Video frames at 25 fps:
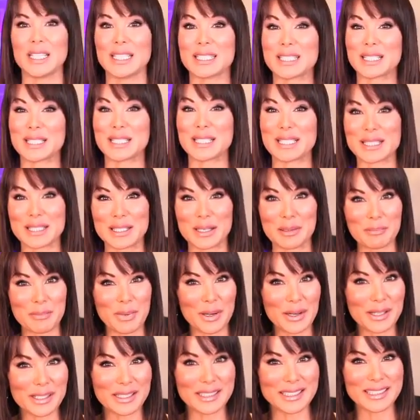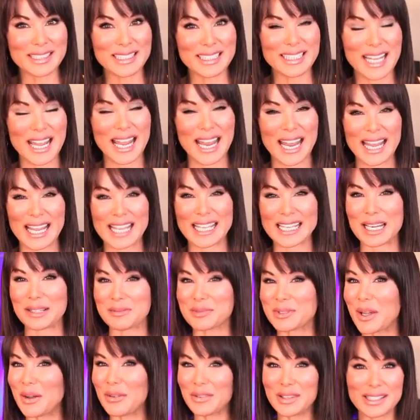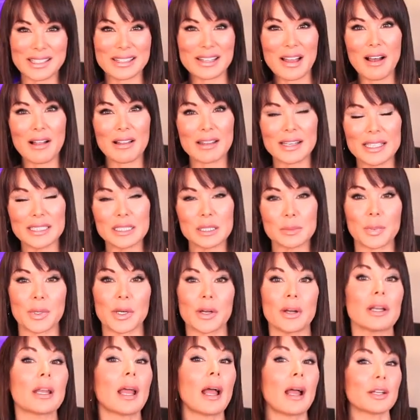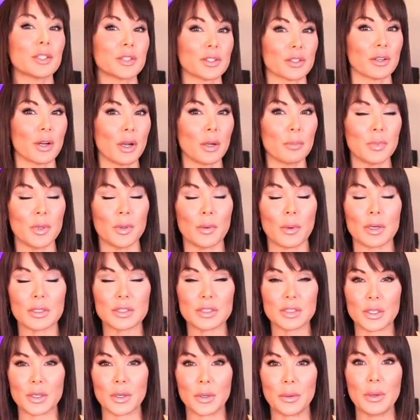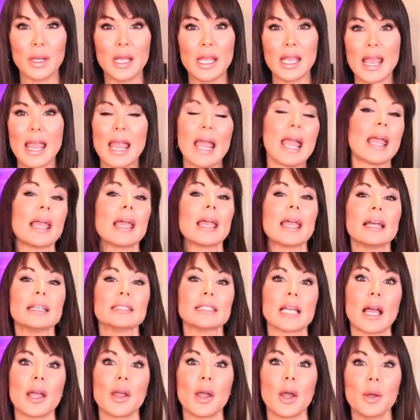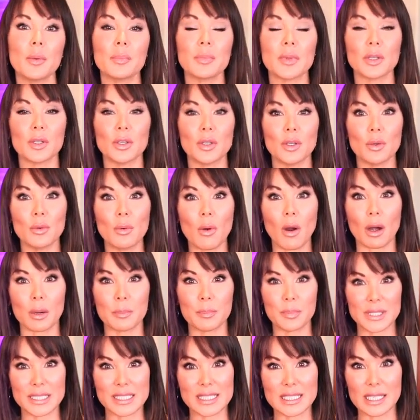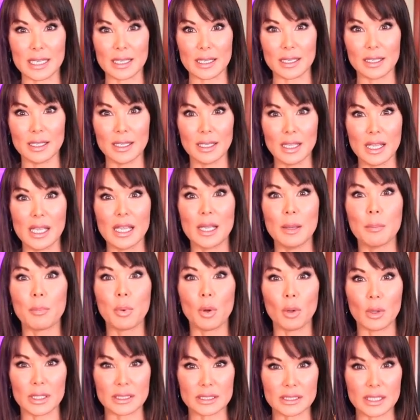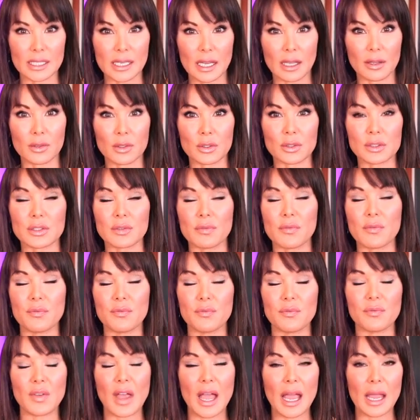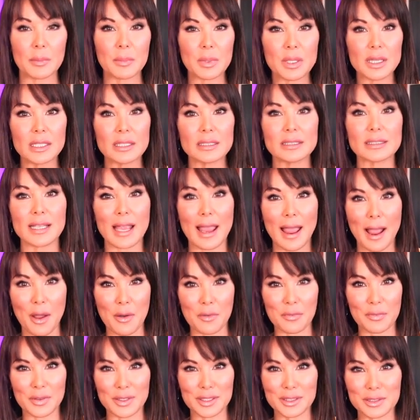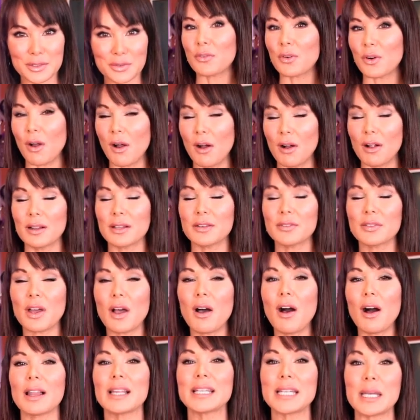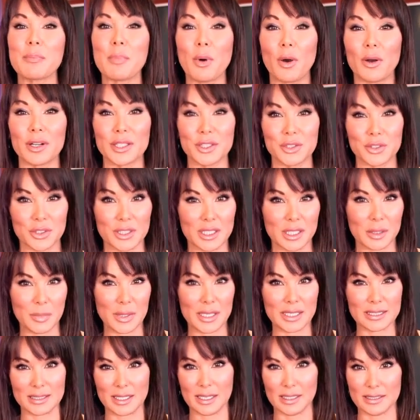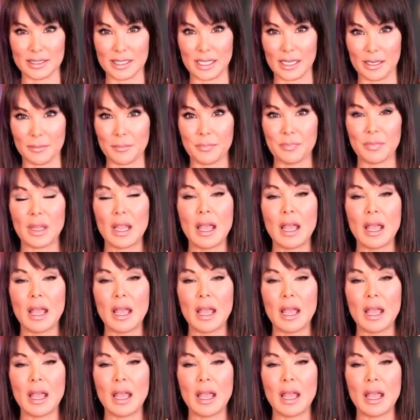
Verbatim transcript: It's December. And I'm totally in the holiday spirit. I sure hope you are too. And I hope that you are busy pulling together some fabulous outfits for all of the holiday parties you're gonna be attending.